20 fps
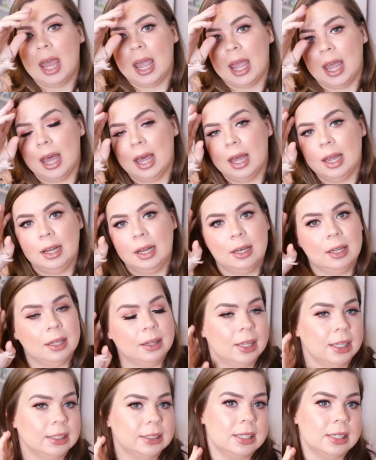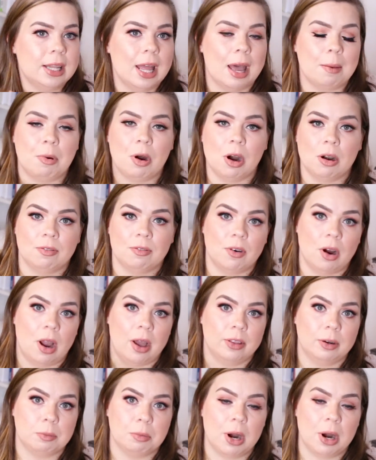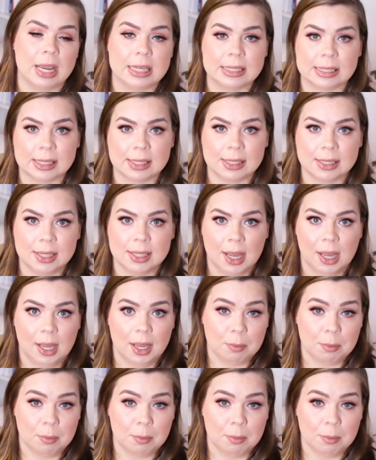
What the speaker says: and this and that part for other prices.